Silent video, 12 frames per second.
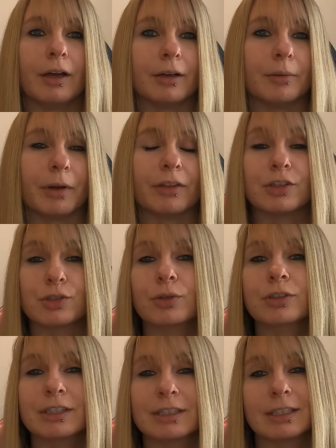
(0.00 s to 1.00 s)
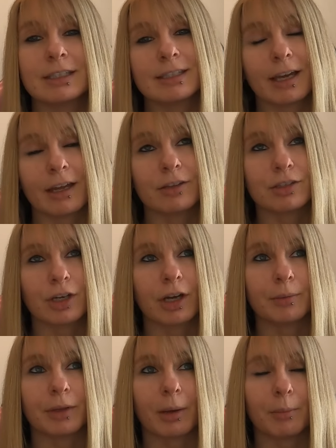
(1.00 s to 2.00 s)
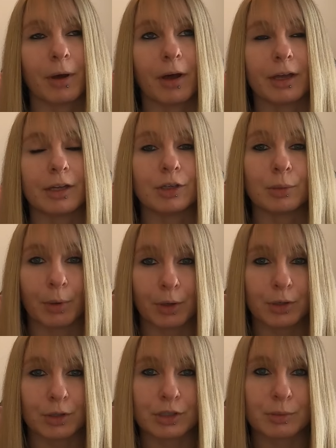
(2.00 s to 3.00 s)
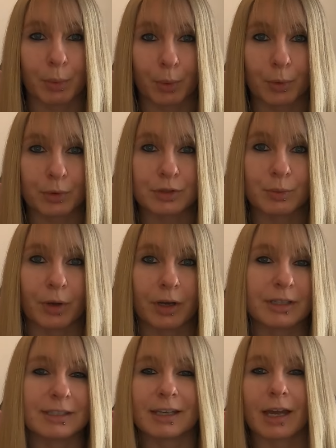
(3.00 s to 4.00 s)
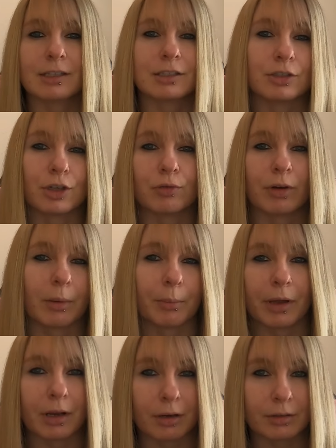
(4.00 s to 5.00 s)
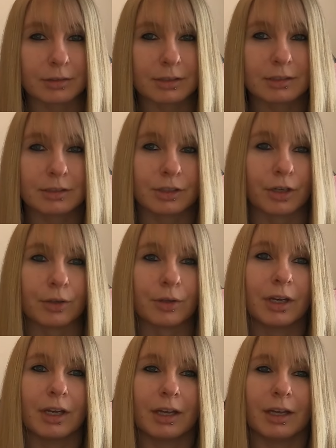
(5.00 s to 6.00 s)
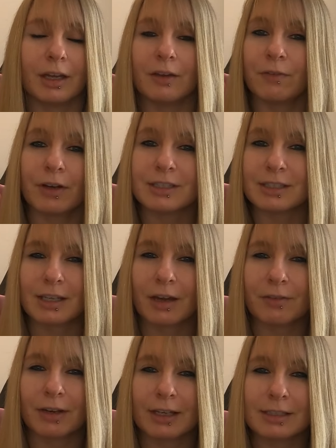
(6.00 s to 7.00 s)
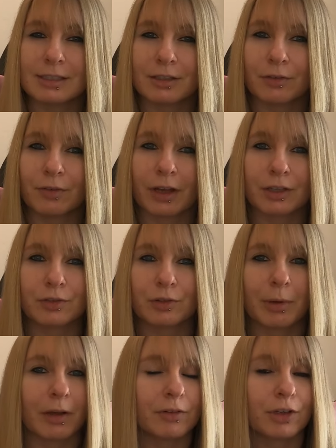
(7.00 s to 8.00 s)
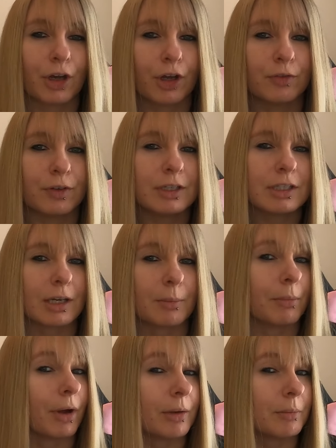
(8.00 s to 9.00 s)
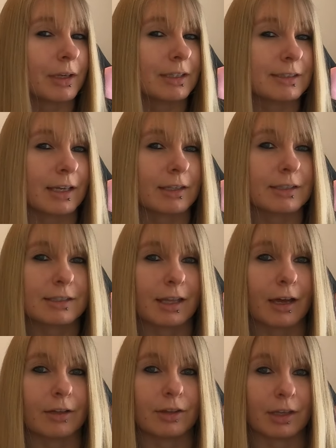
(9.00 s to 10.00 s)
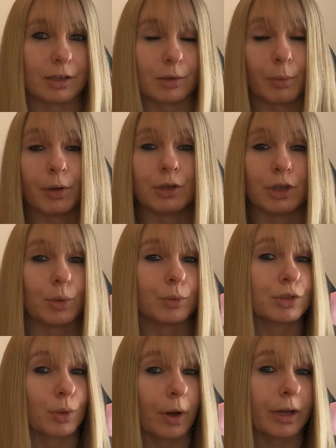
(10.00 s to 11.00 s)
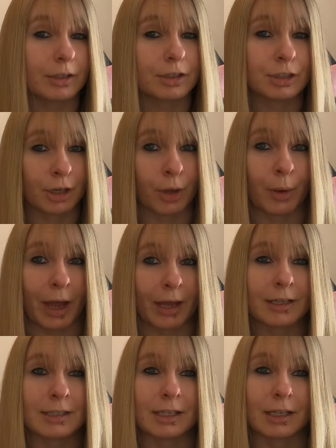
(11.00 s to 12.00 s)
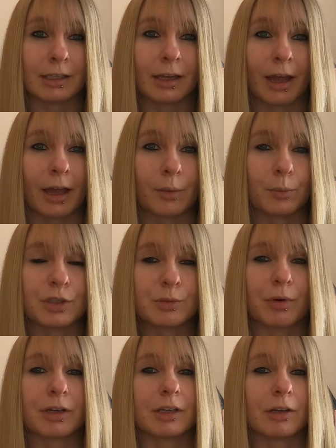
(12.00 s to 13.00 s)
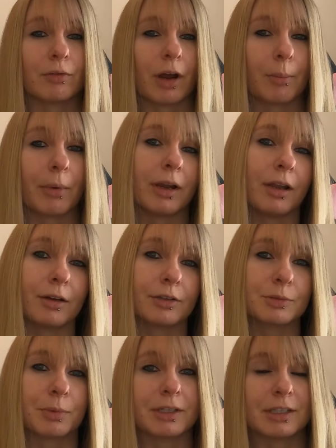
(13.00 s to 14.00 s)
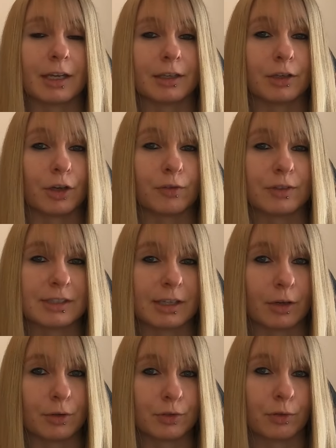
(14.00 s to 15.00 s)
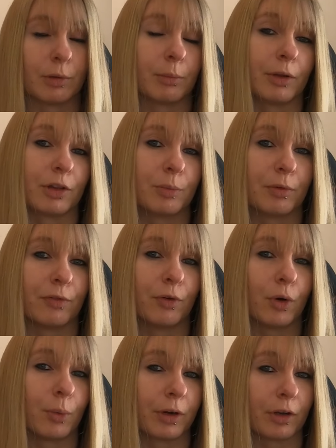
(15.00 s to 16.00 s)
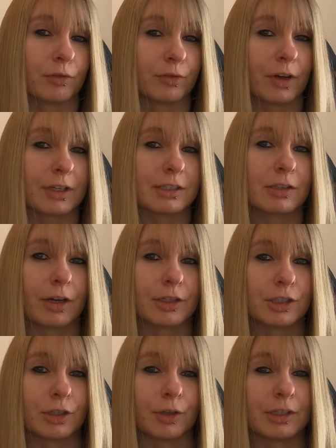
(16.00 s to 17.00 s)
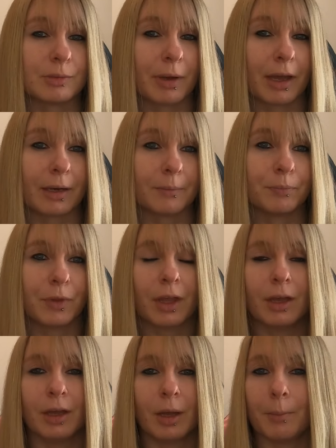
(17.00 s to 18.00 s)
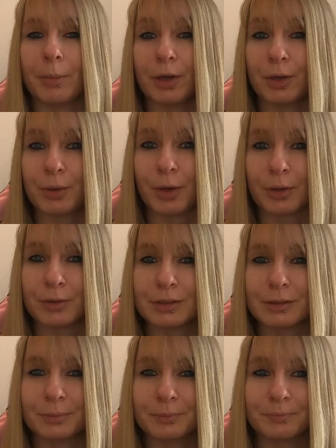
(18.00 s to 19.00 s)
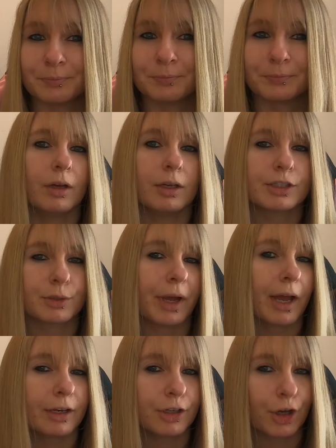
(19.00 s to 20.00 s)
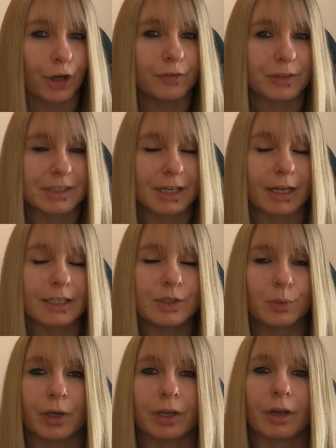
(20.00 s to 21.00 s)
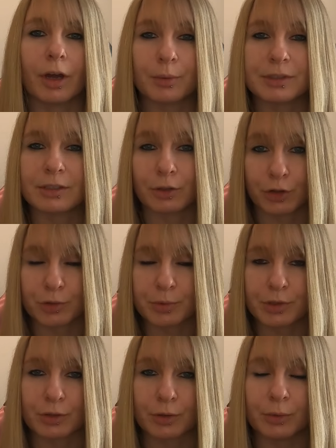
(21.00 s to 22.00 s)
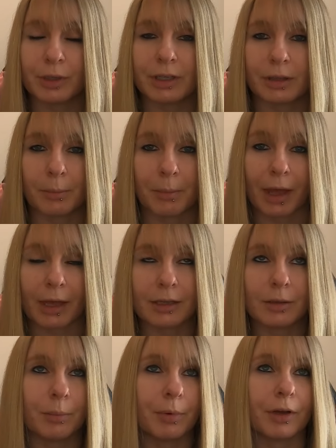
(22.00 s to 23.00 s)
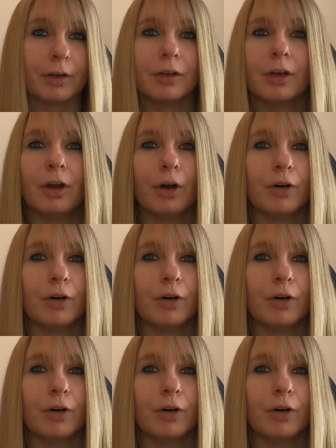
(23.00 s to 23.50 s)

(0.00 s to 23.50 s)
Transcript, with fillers: Um, and the doctors did say at the time that my pneumonia spores were scattered around my lungs. So if I did have a lasting effect from having COVID, it might make sense that the pneumonia was quite slow acting and was spreading around my lungs by taking over cells from the month before when I first started to notice pain. But who knows? So I had a COVID test when I was in hospital in the May, but